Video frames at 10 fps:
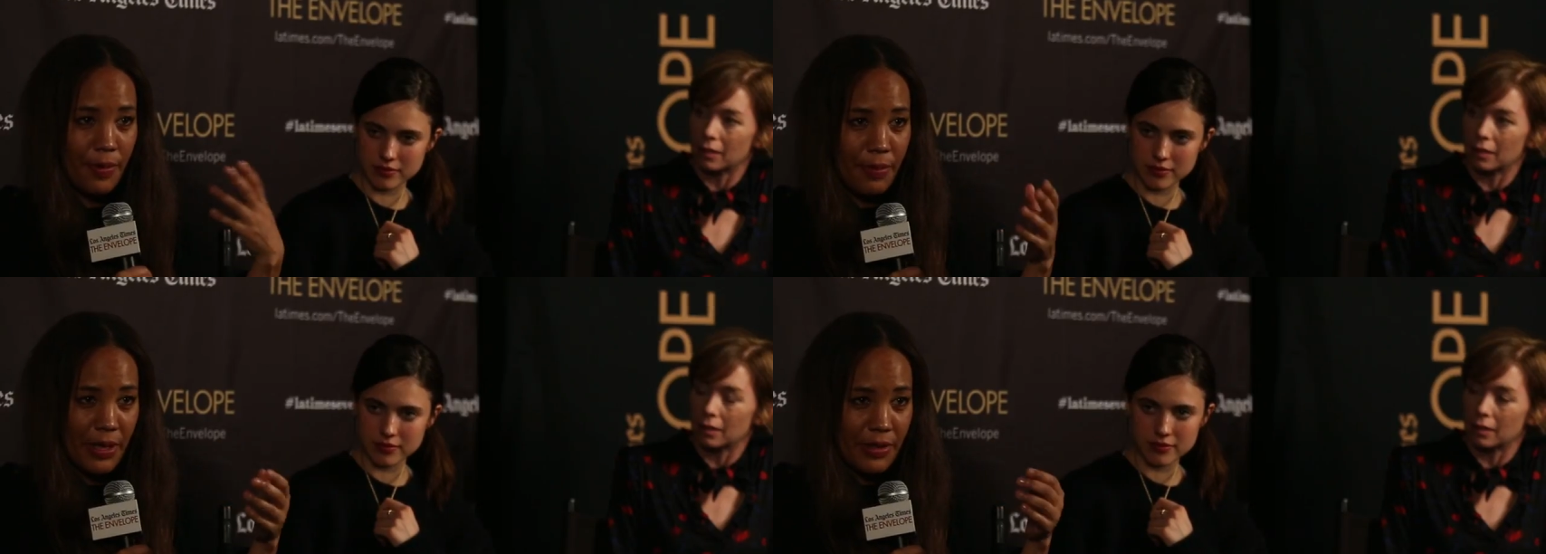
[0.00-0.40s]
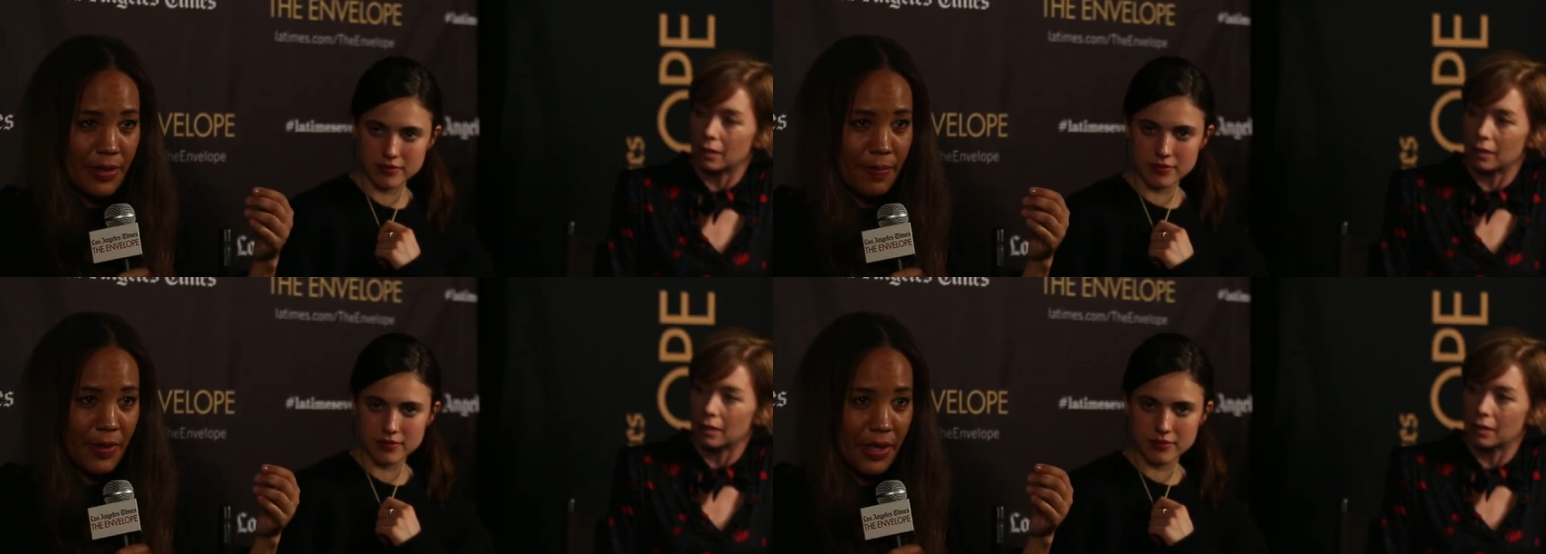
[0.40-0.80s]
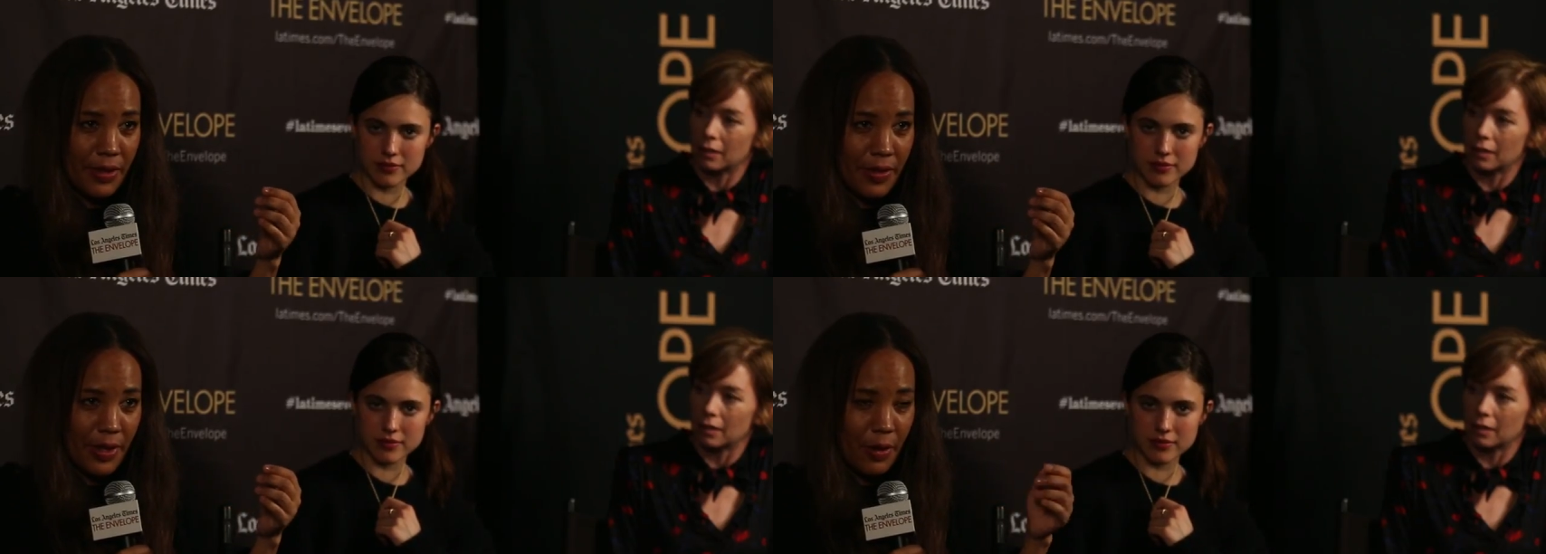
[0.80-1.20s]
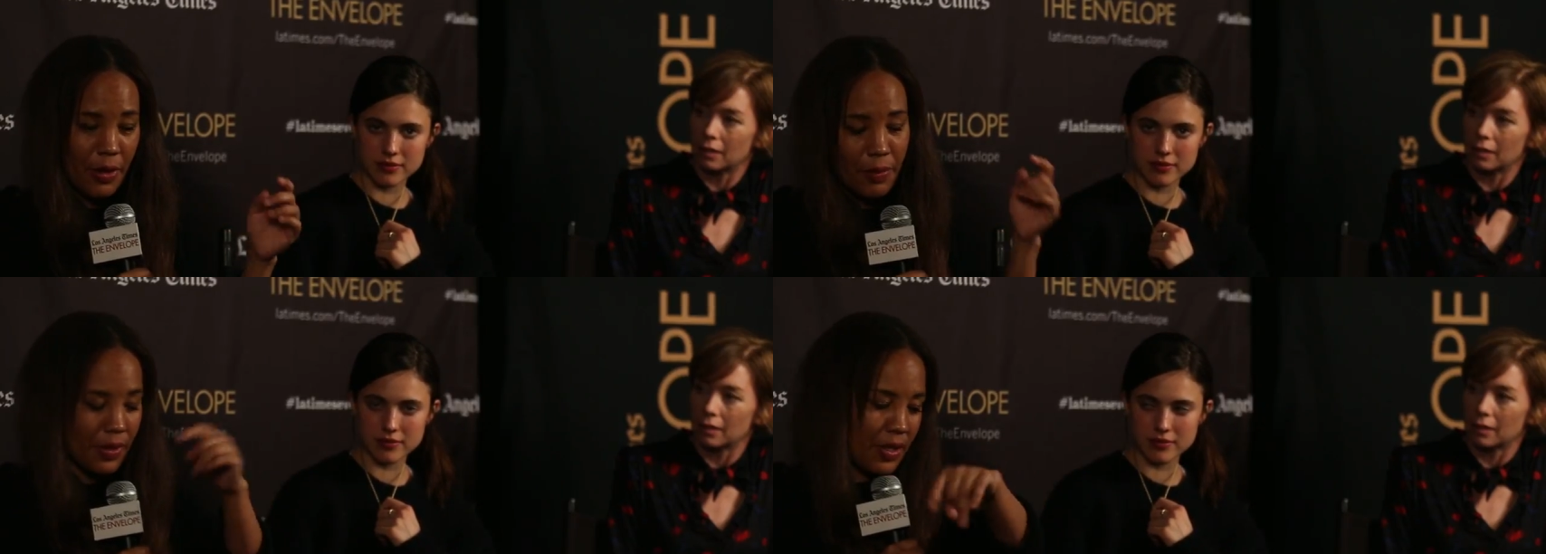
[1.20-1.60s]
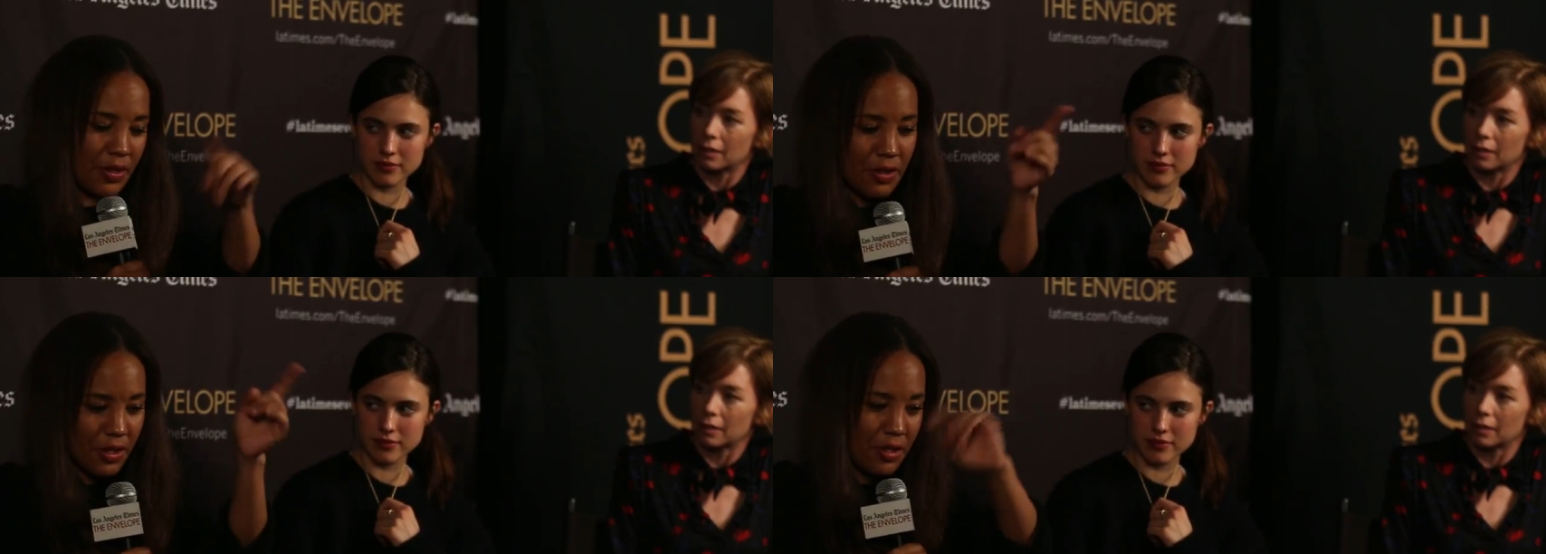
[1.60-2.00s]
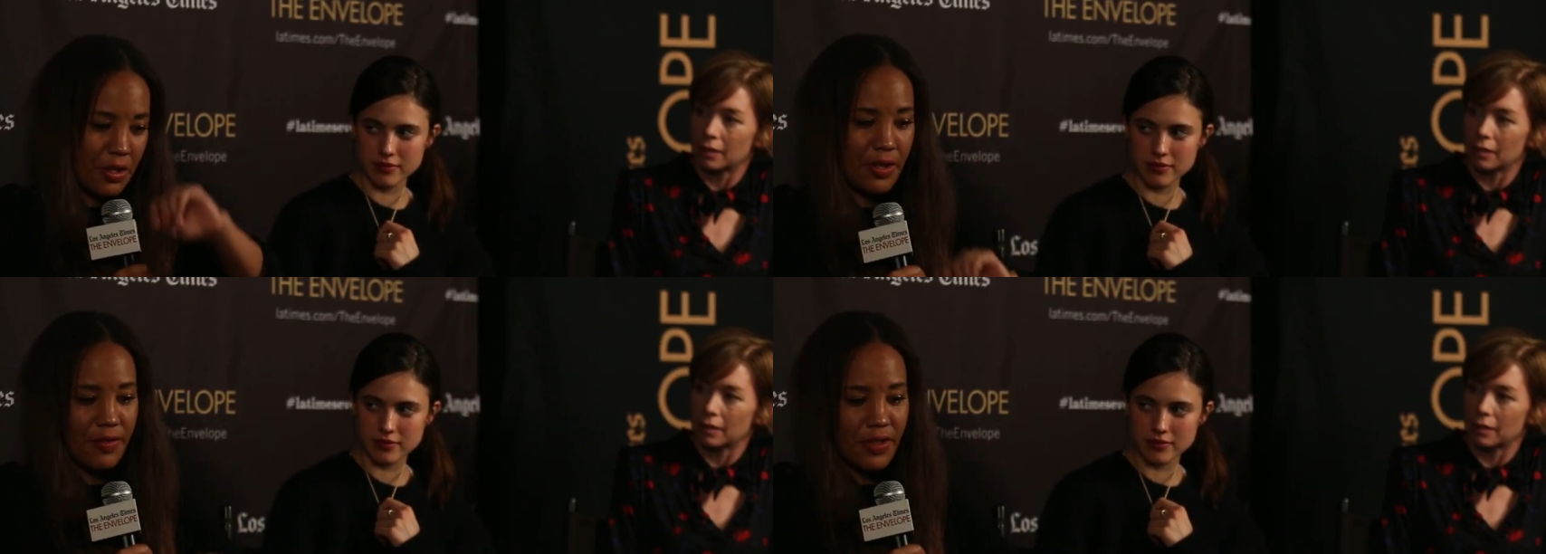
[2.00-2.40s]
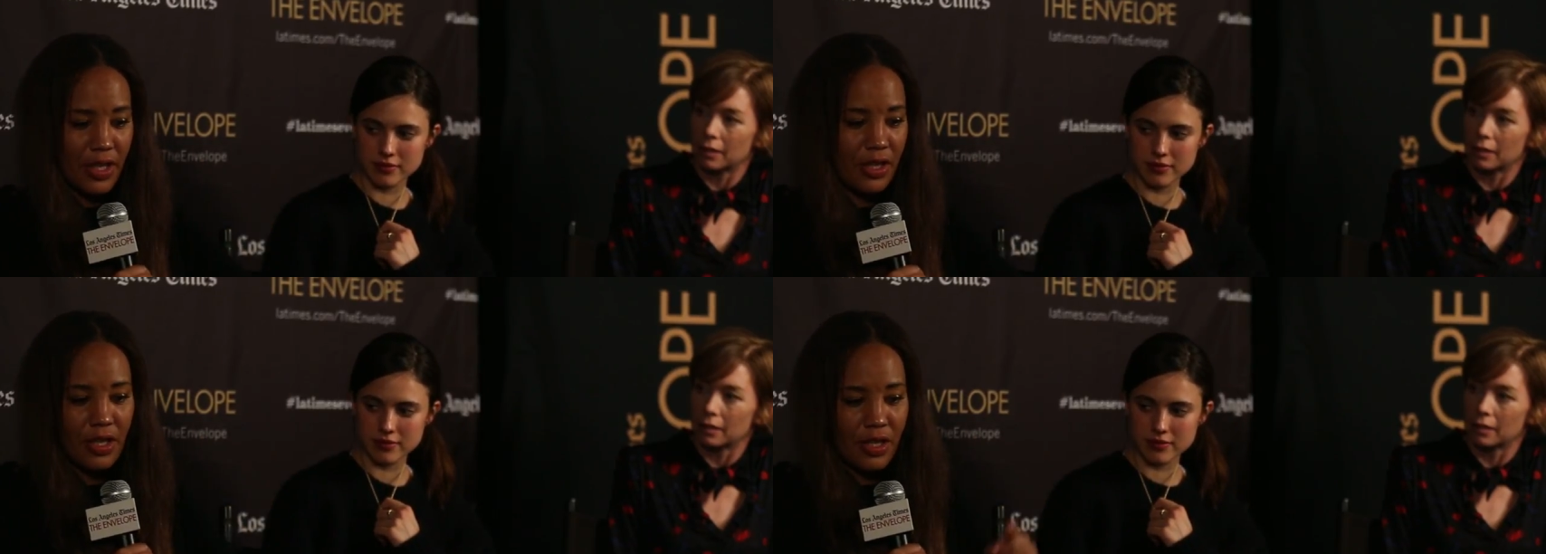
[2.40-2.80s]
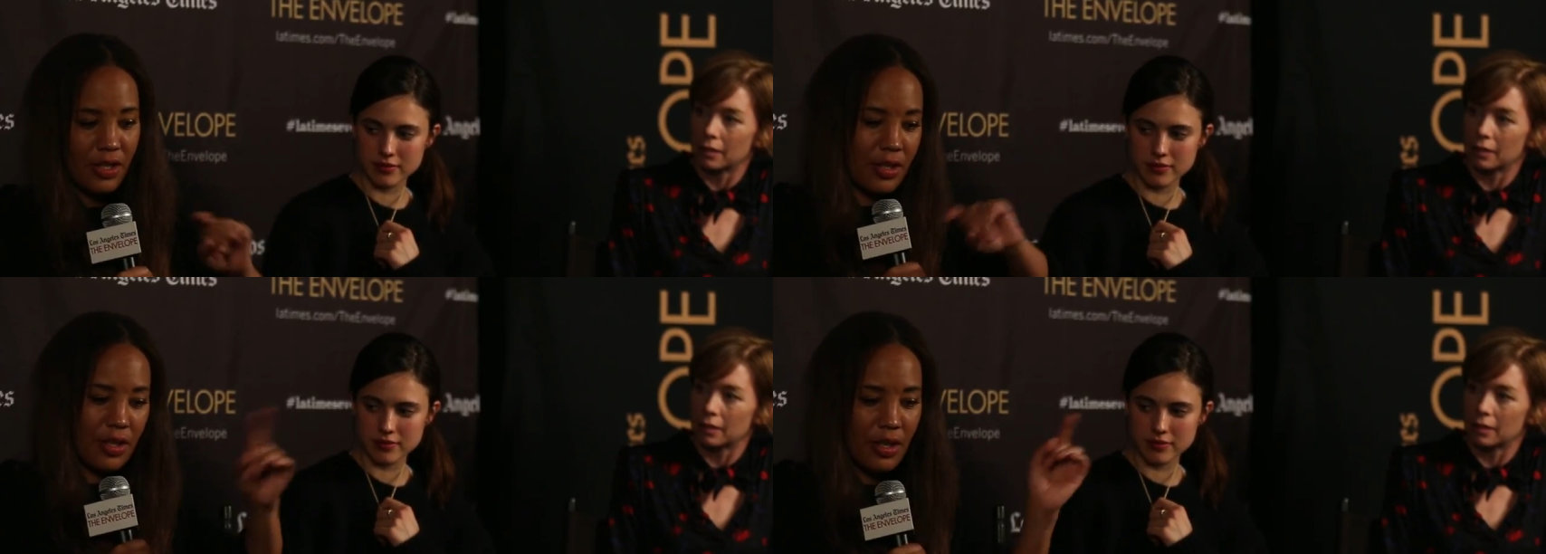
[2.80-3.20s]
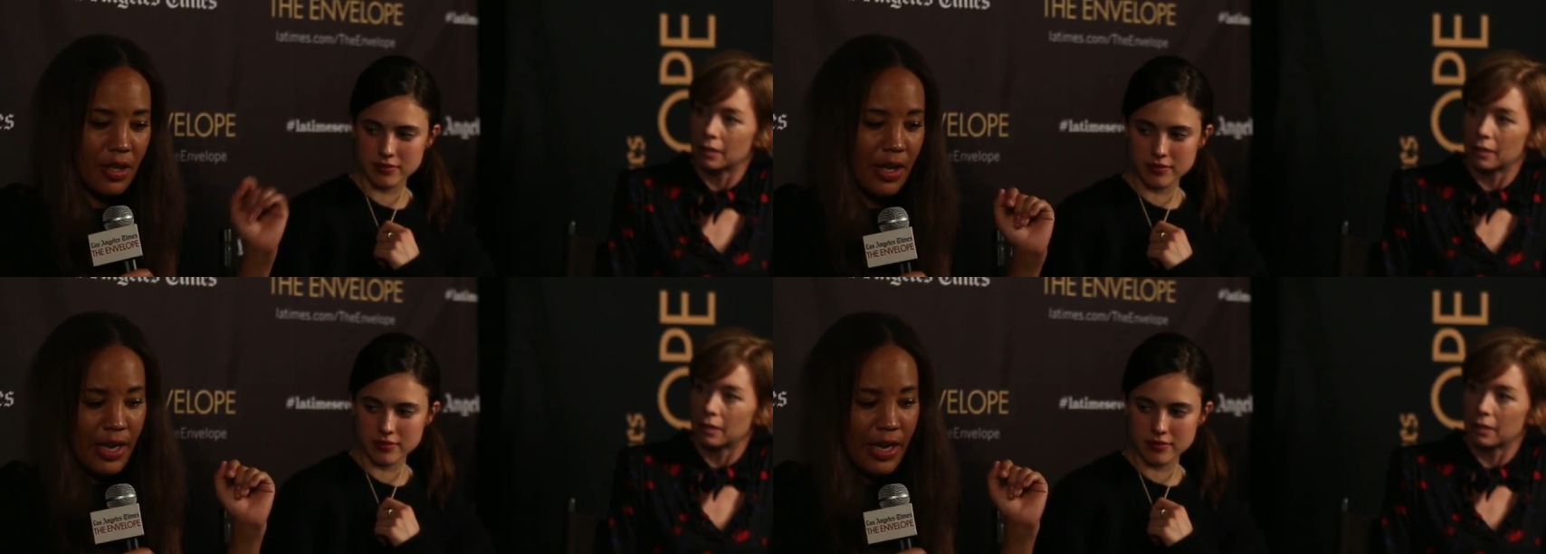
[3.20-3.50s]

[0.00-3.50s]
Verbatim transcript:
Speaker 1: about something they're like oh well this she shouldn't have said this and uh,